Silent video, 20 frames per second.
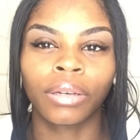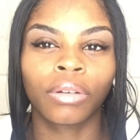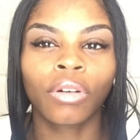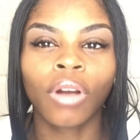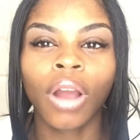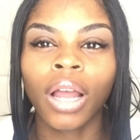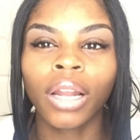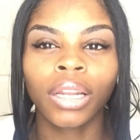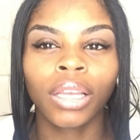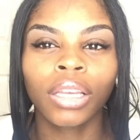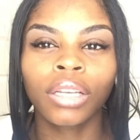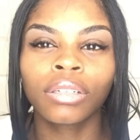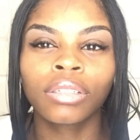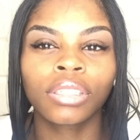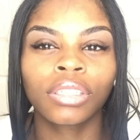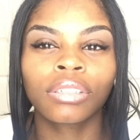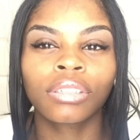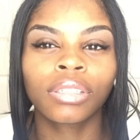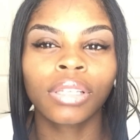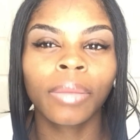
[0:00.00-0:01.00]
chronic
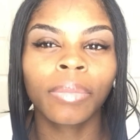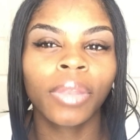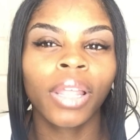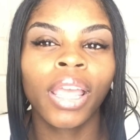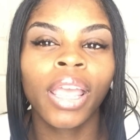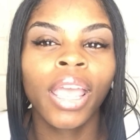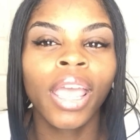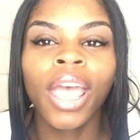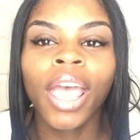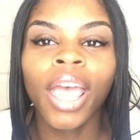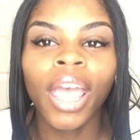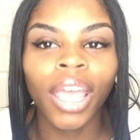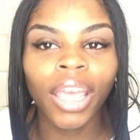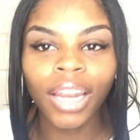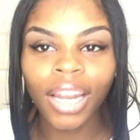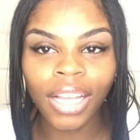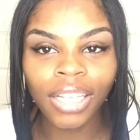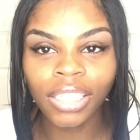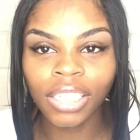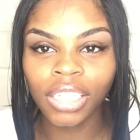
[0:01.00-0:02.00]
illness or something, it
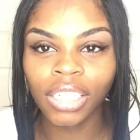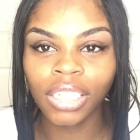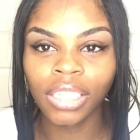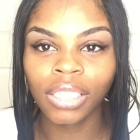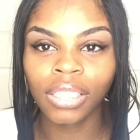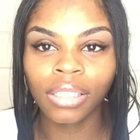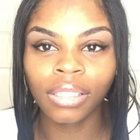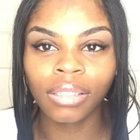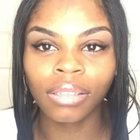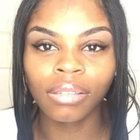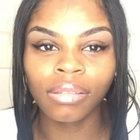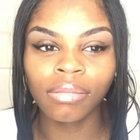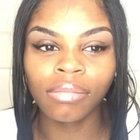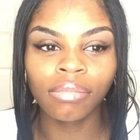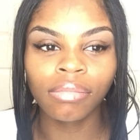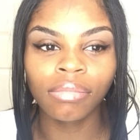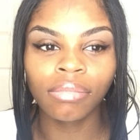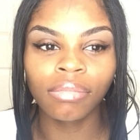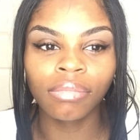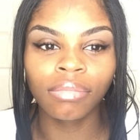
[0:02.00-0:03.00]
doesn't just
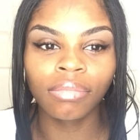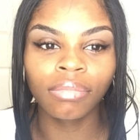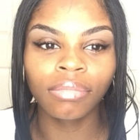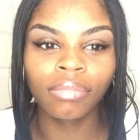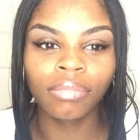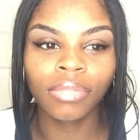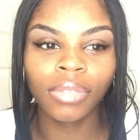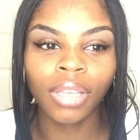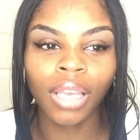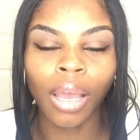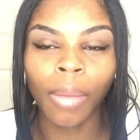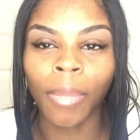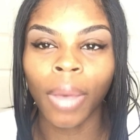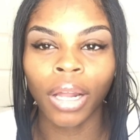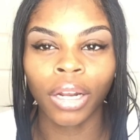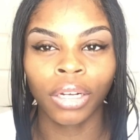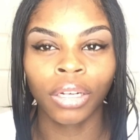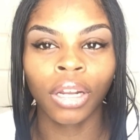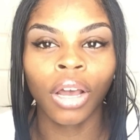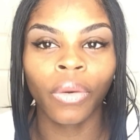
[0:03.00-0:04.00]
come
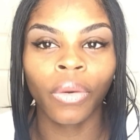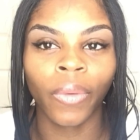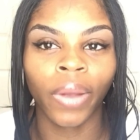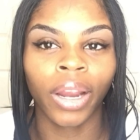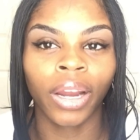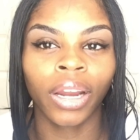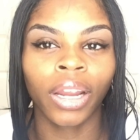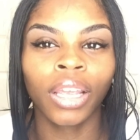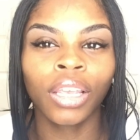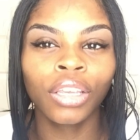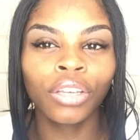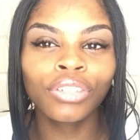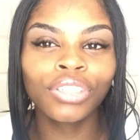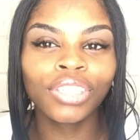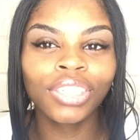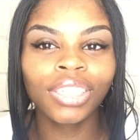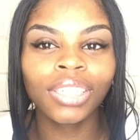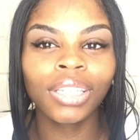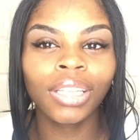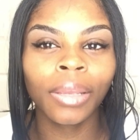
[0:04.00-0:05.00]
out of nowhere. It
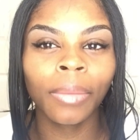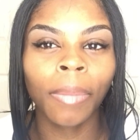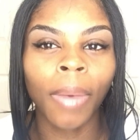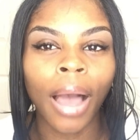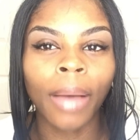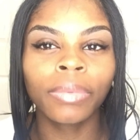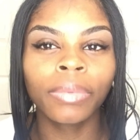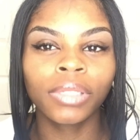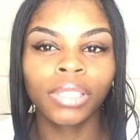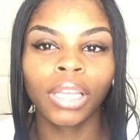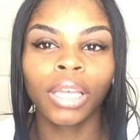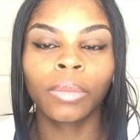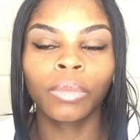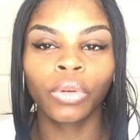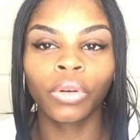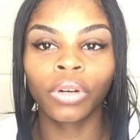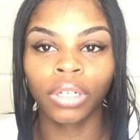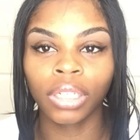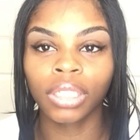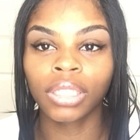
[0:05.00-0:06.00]
usually pops up
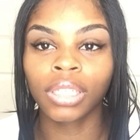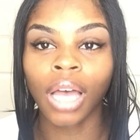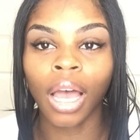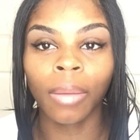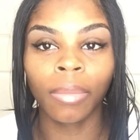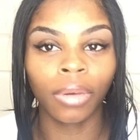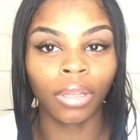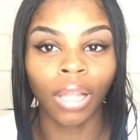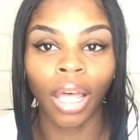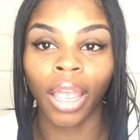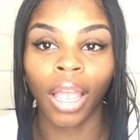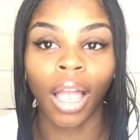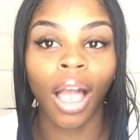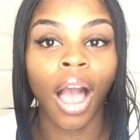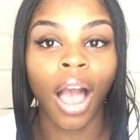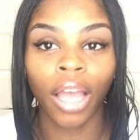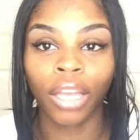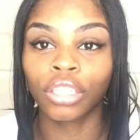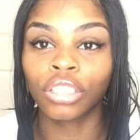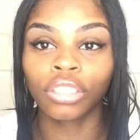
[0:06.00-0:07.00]
during a time of like
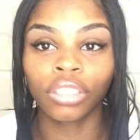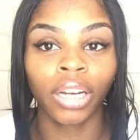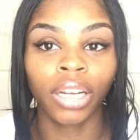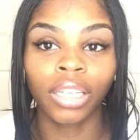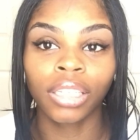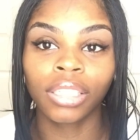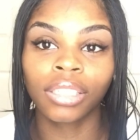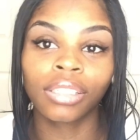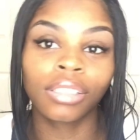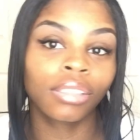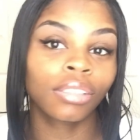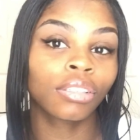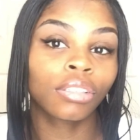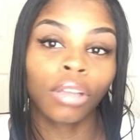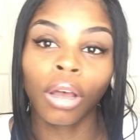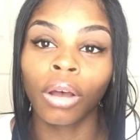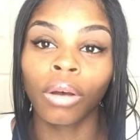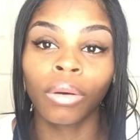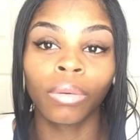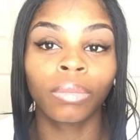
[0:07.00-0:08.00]
high stress.
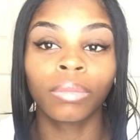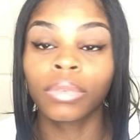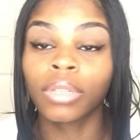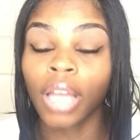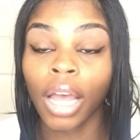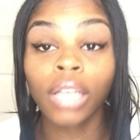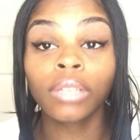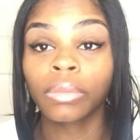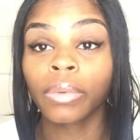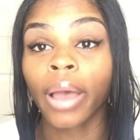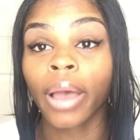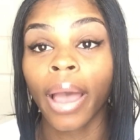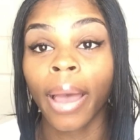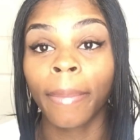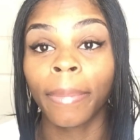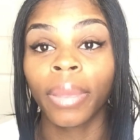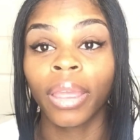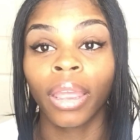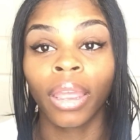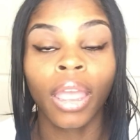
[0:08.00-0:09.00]
So that's what
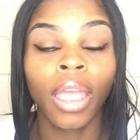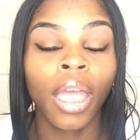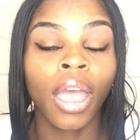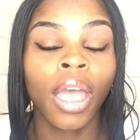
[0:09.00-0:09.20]
happened.